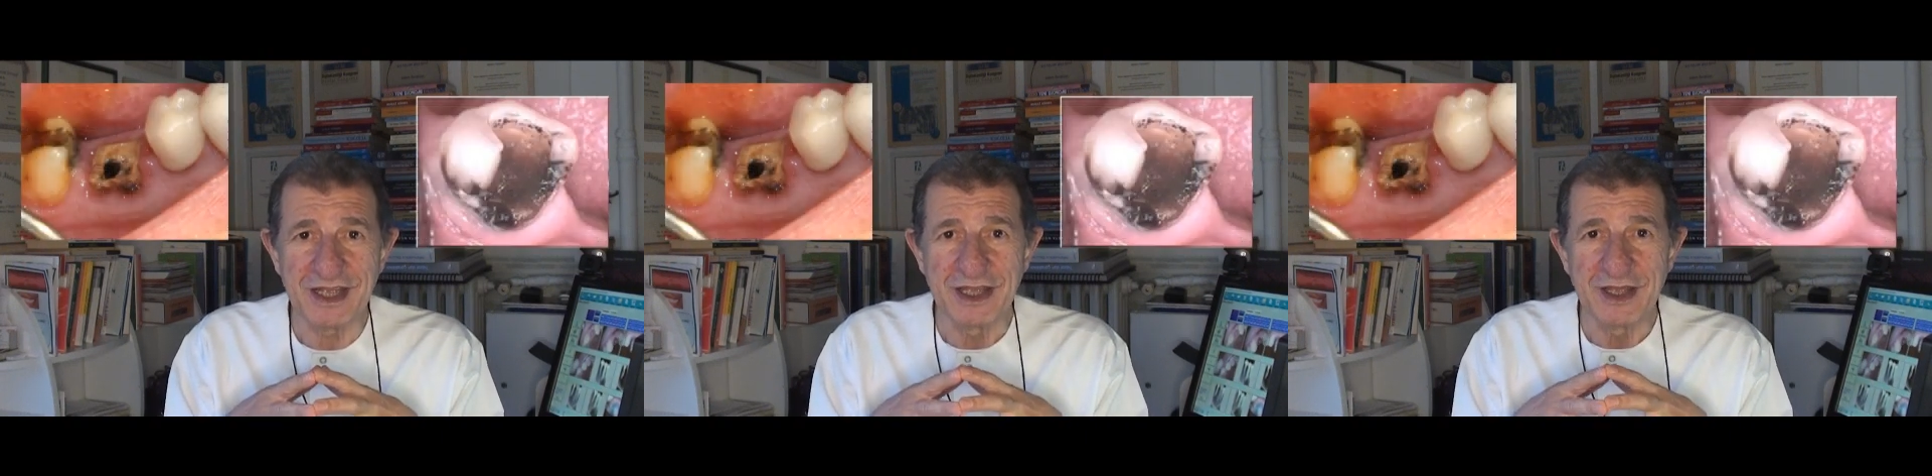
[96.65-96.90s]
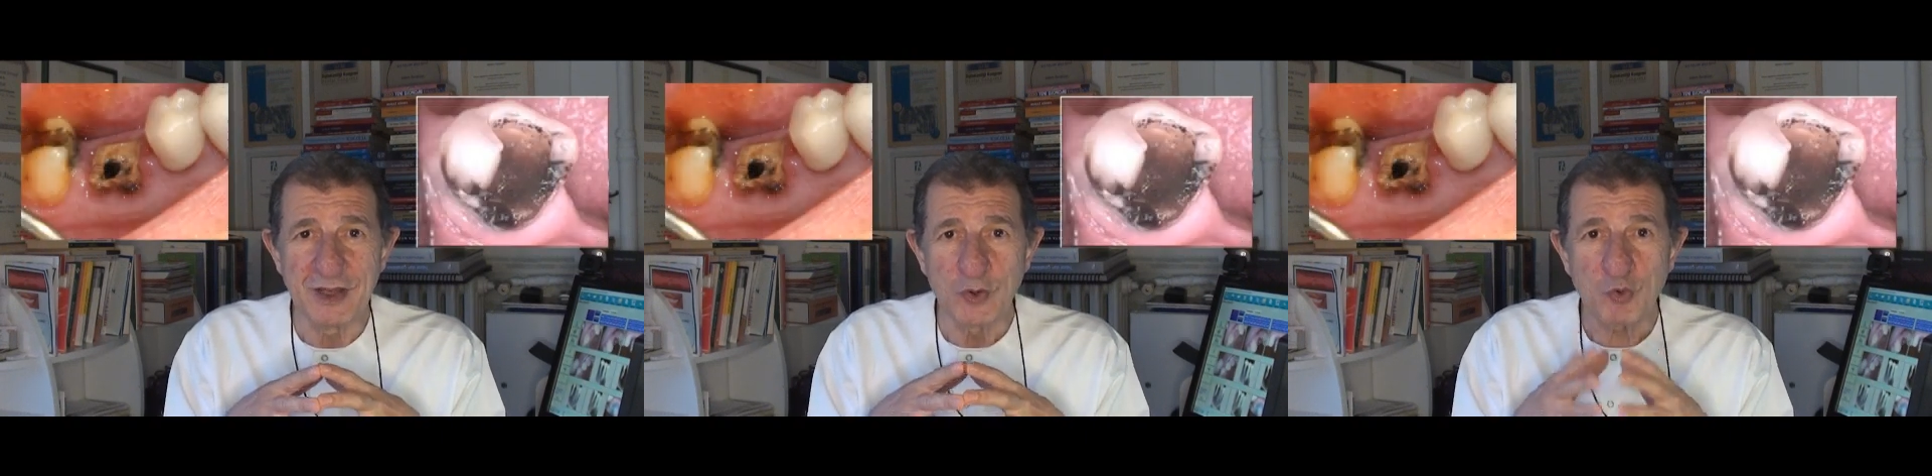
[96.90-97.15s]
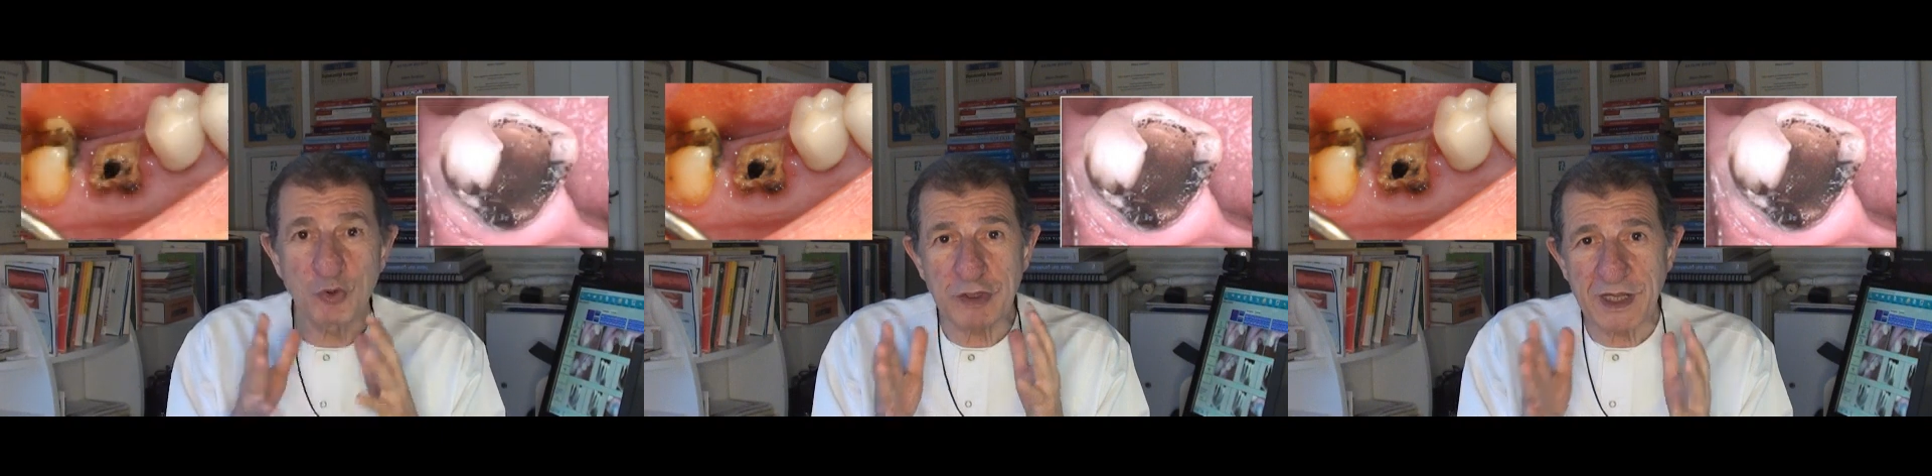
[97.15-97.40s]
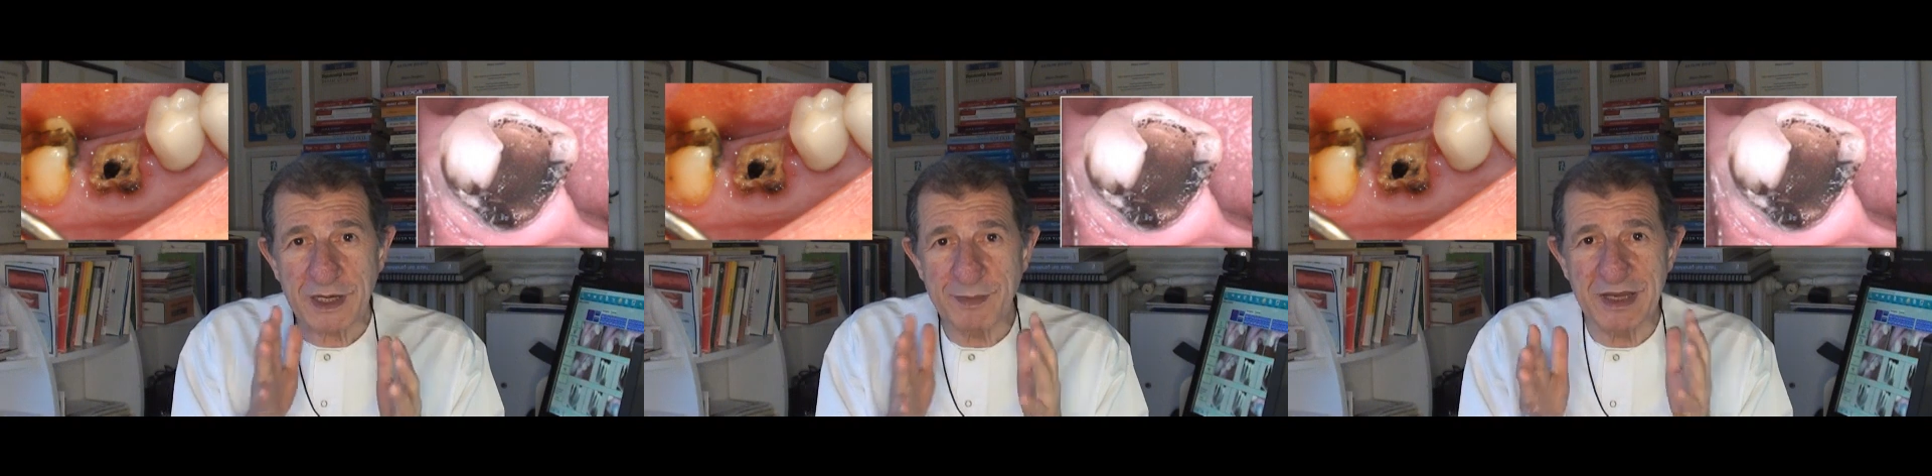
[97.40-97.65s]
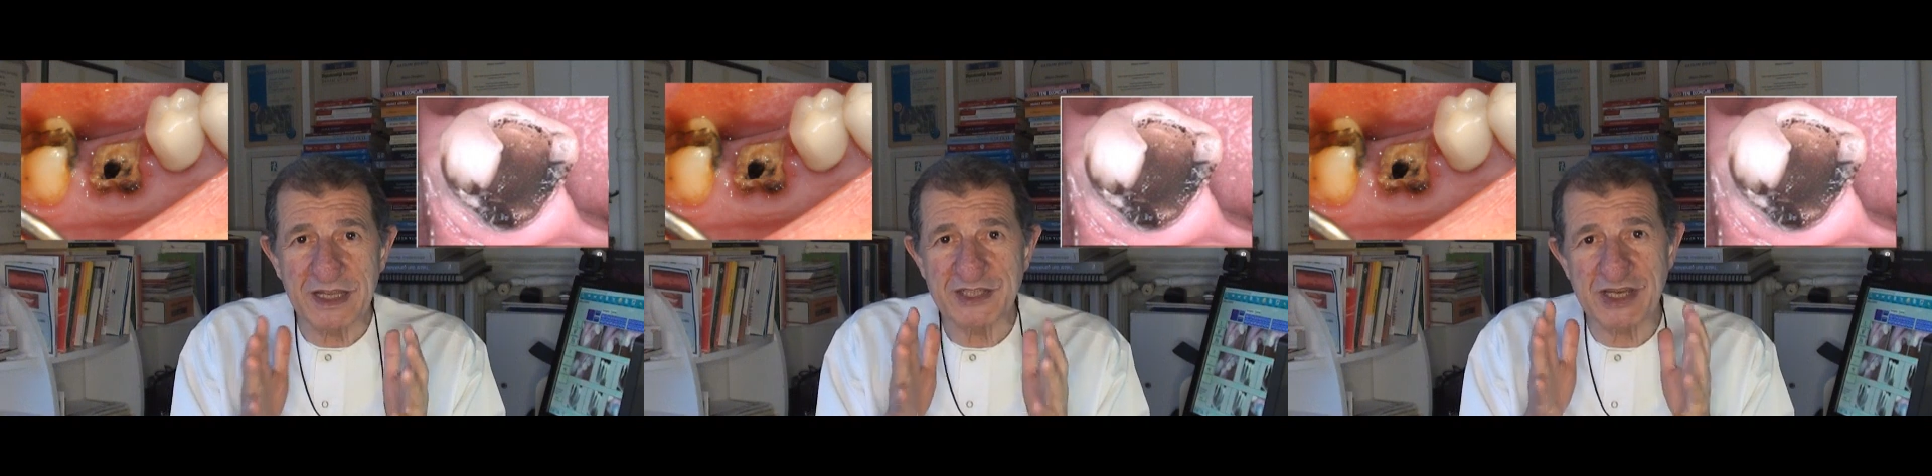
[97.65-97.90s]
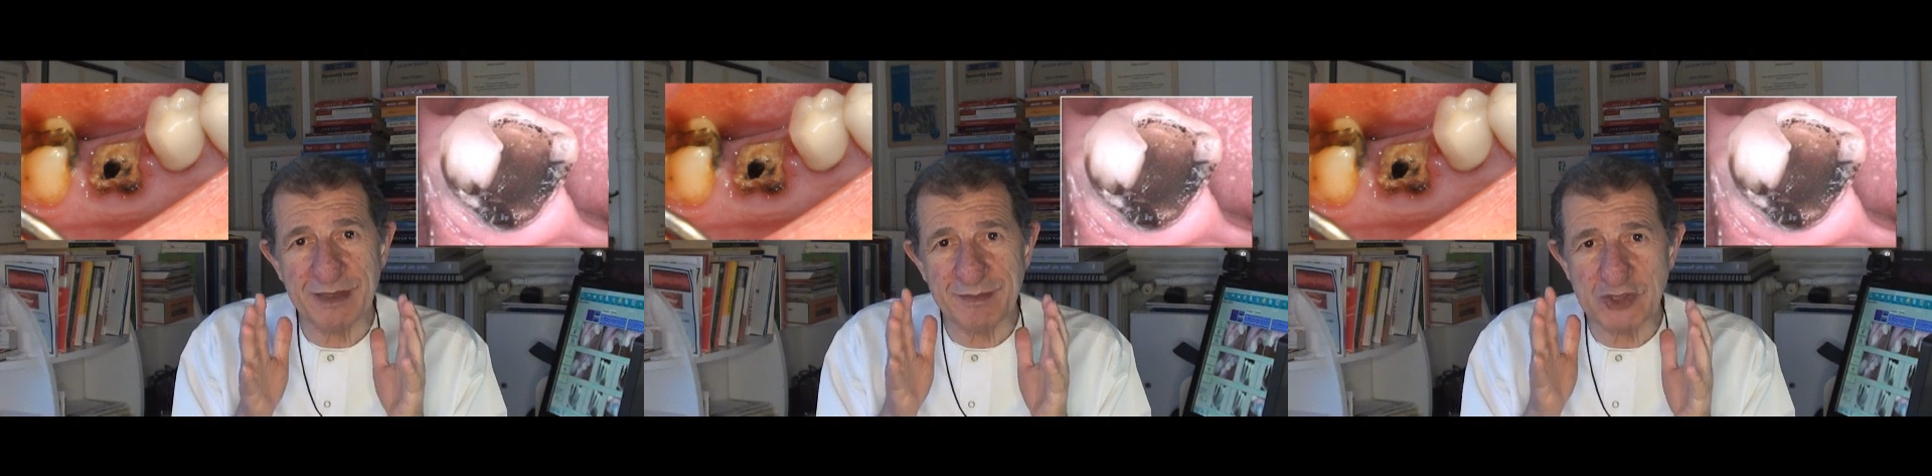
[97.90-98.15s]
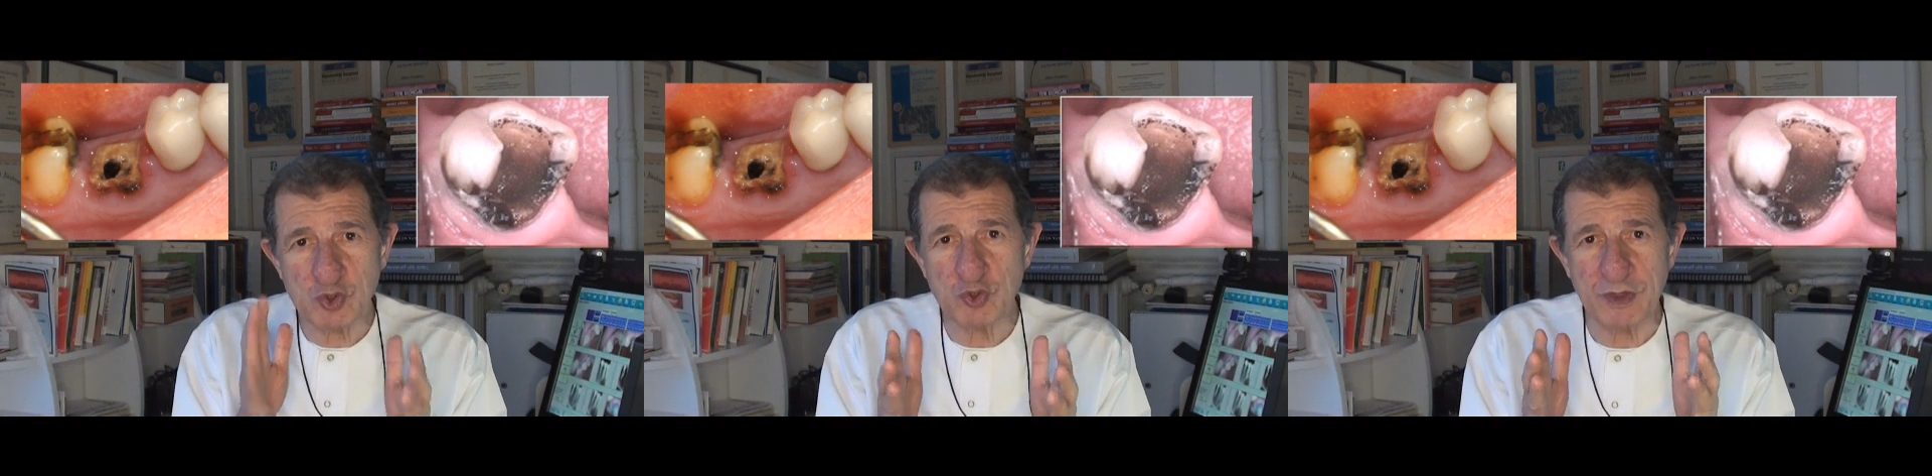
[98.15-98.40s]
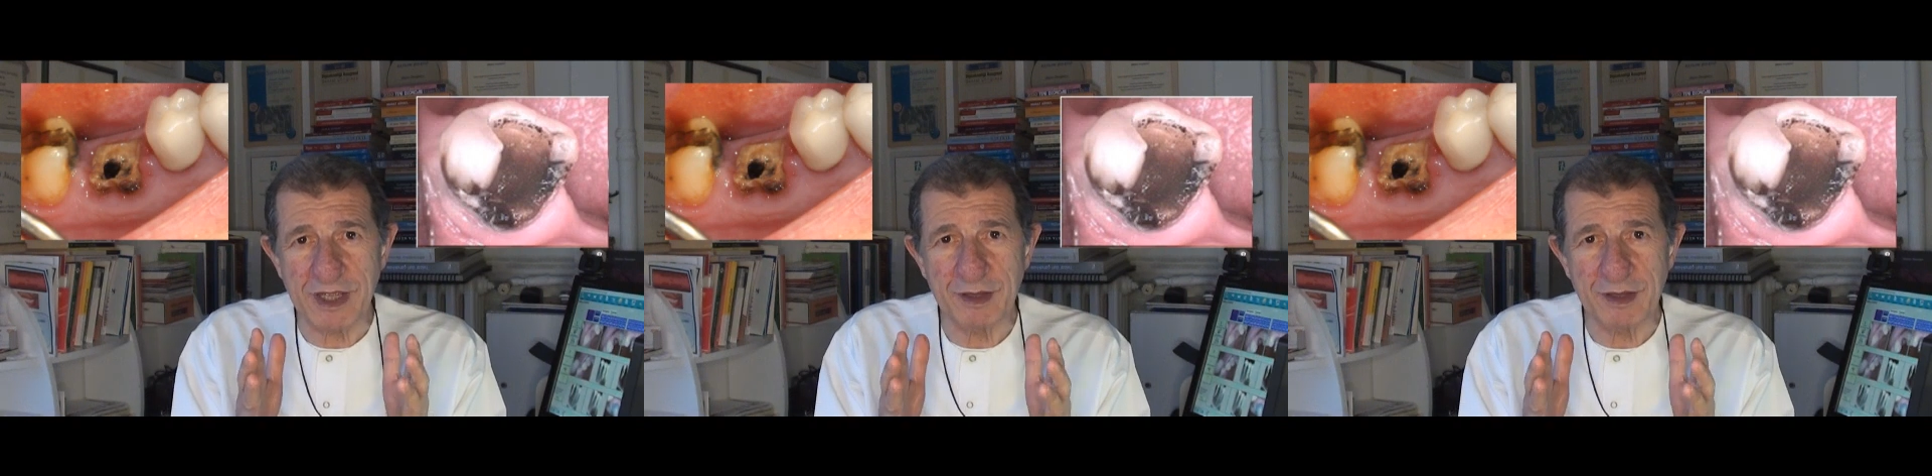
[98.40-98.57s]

Since white fillings